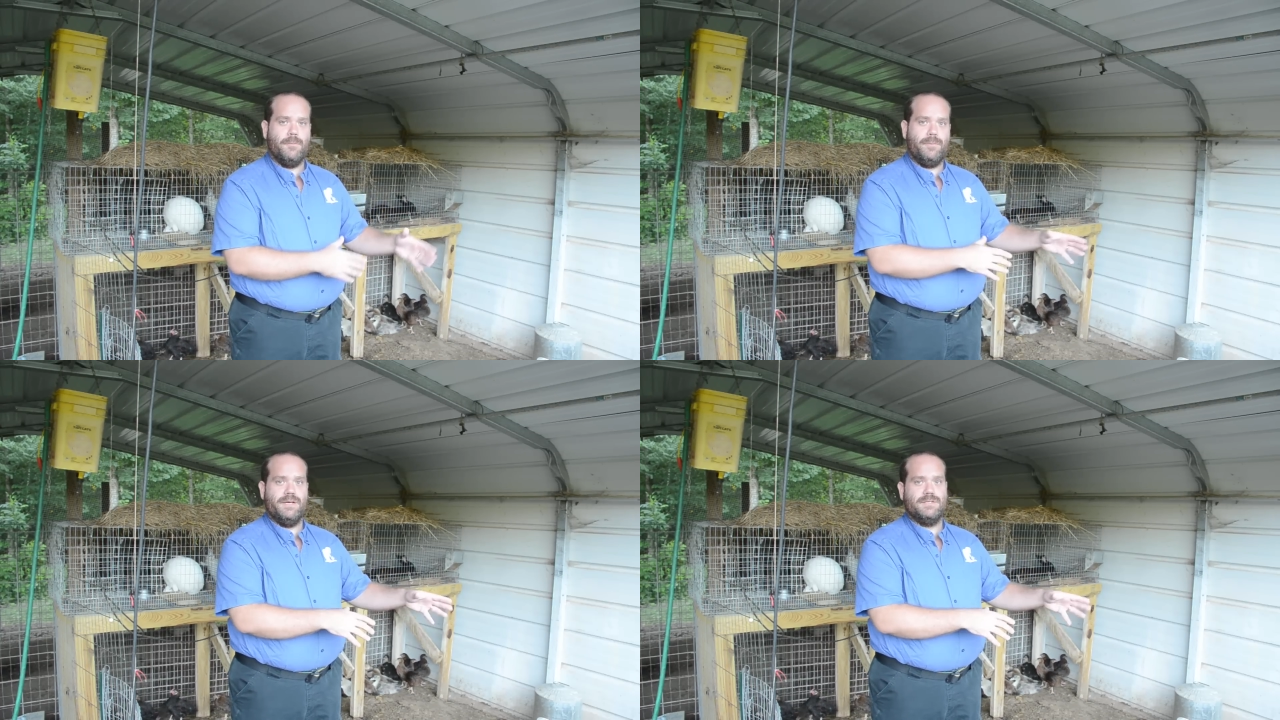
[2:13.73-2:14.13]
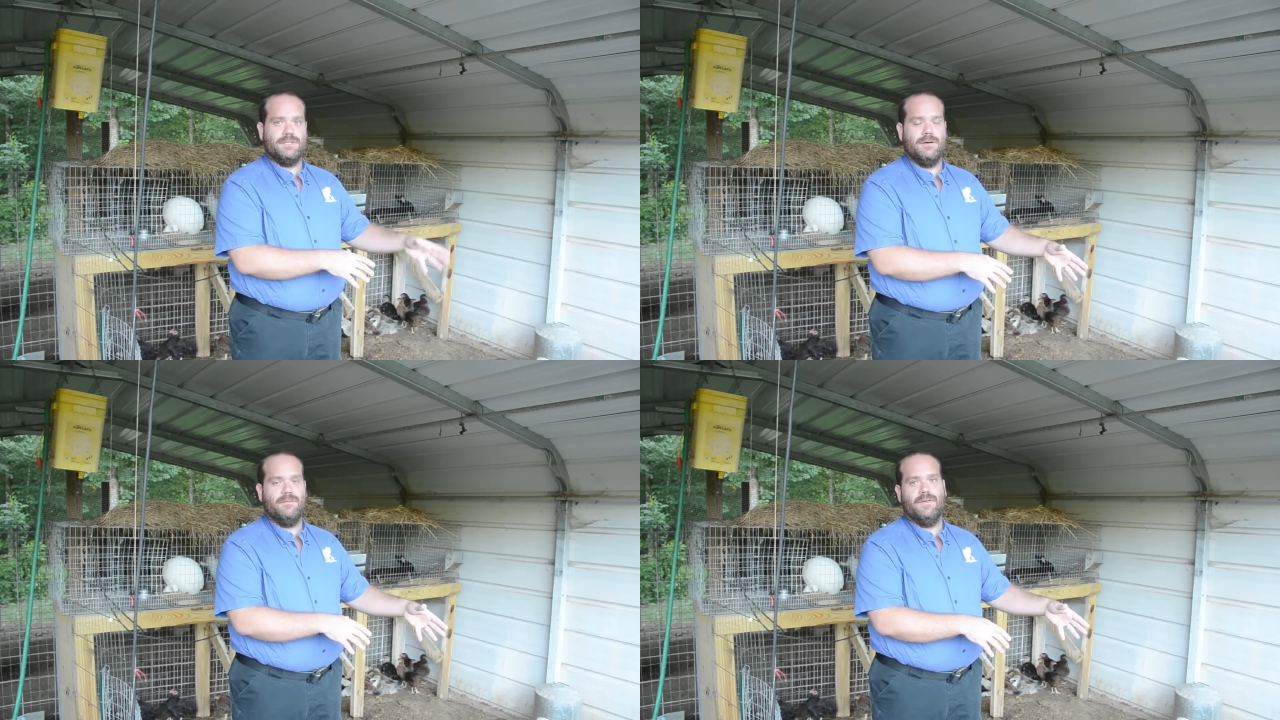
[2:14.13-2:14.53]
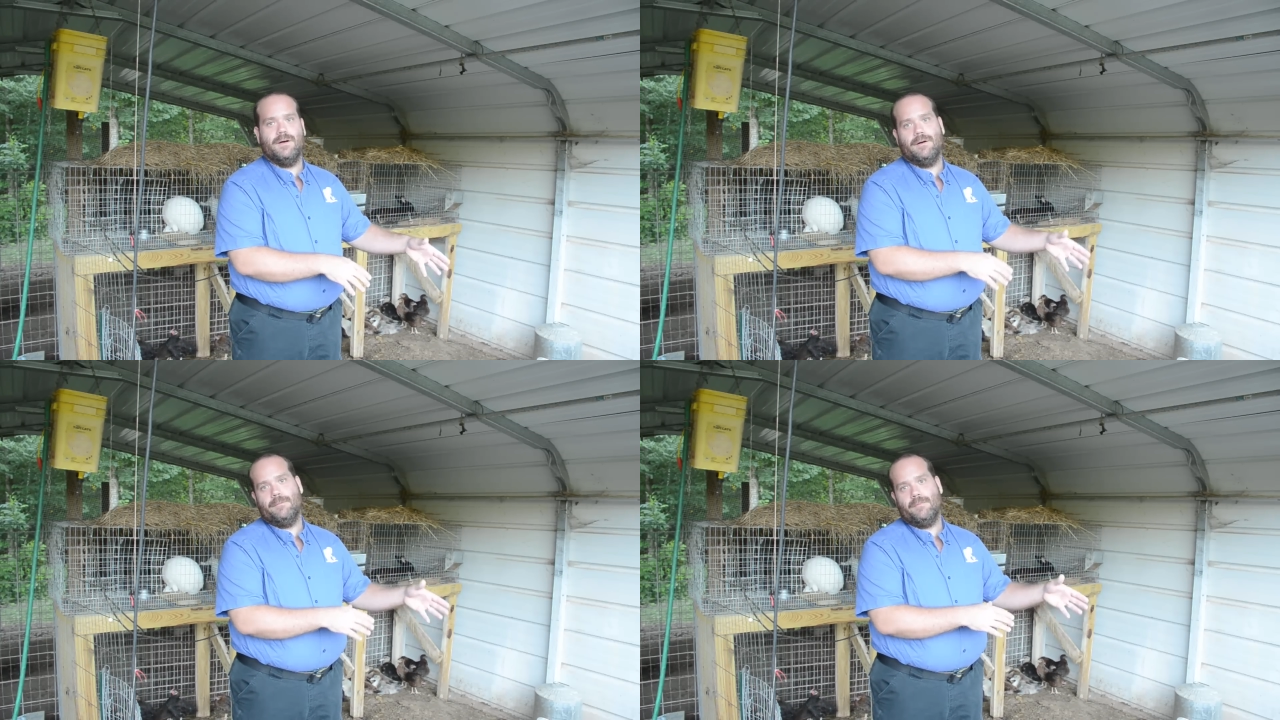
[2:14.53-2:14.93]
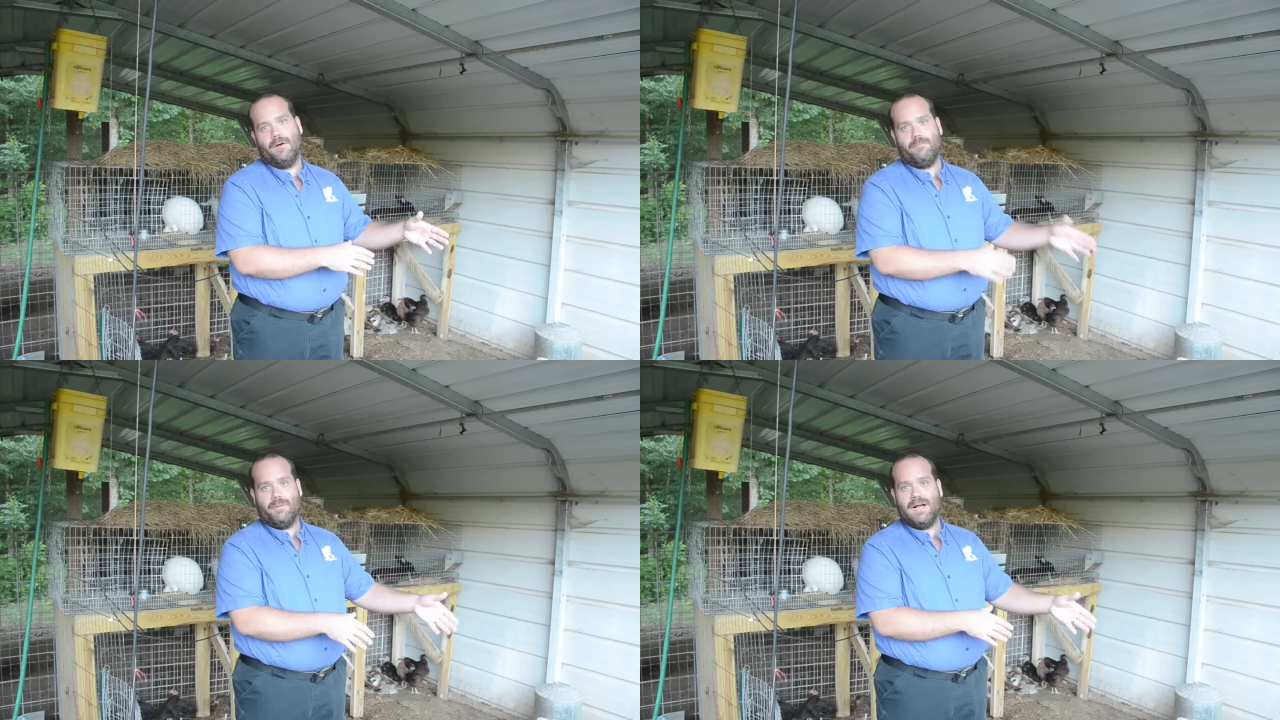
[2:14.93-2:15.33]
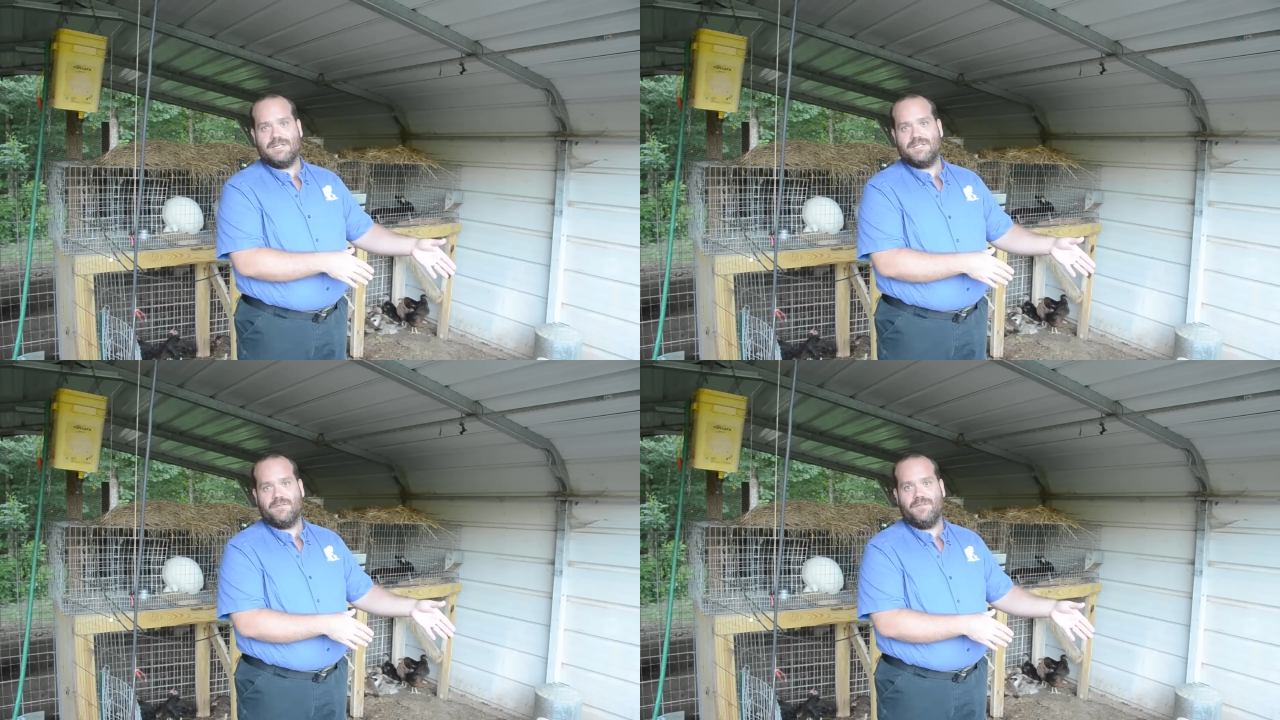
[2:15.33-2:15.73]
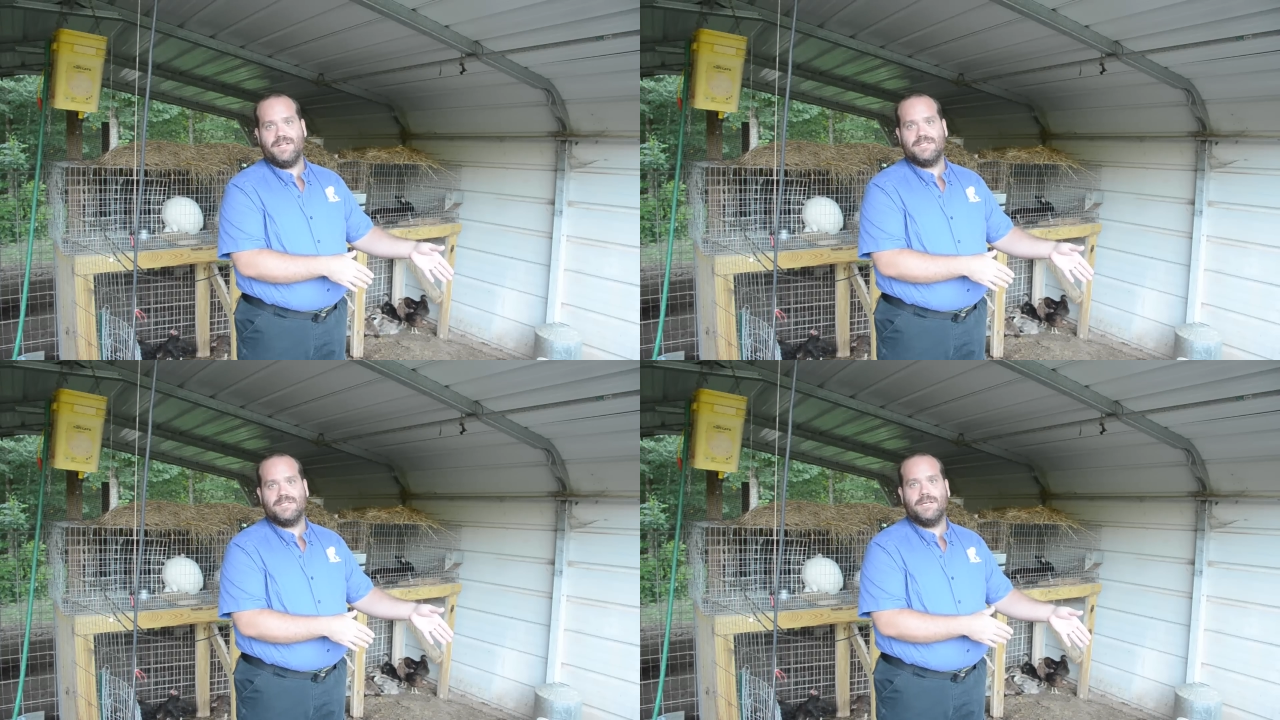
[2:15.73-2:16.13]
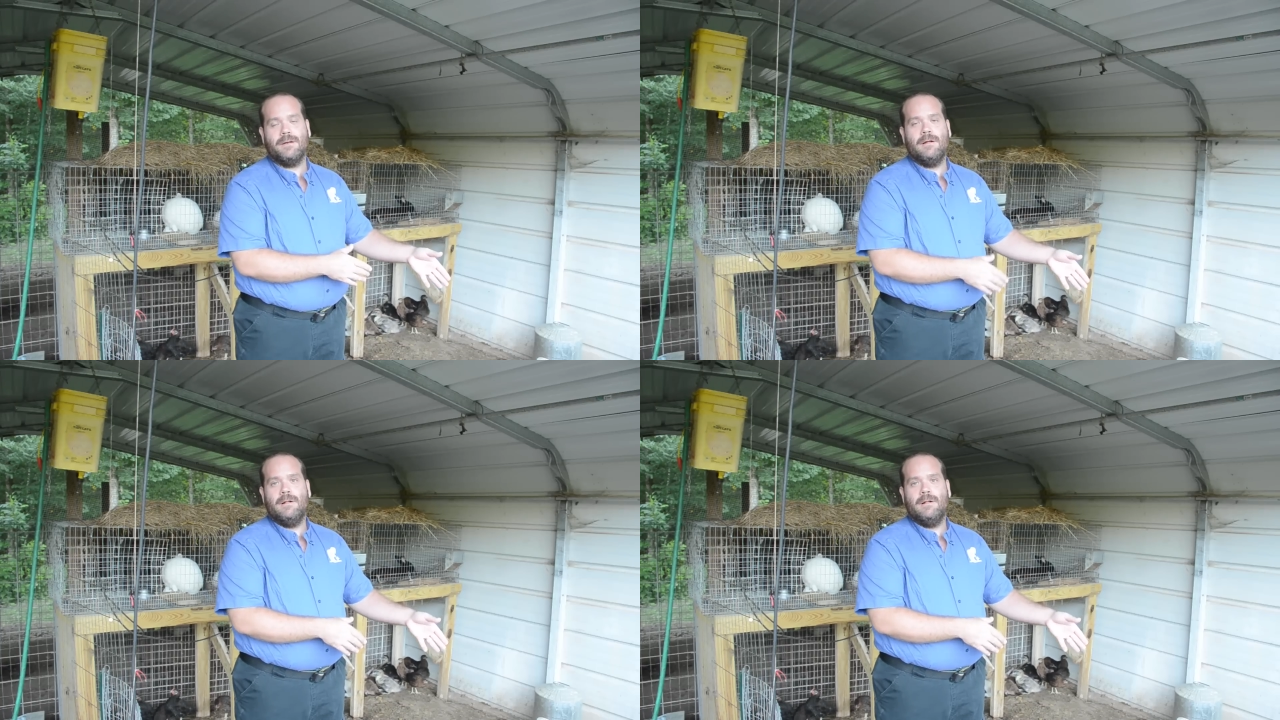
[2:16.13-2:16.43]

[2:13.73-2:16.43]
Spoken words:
piece of plastic fencing,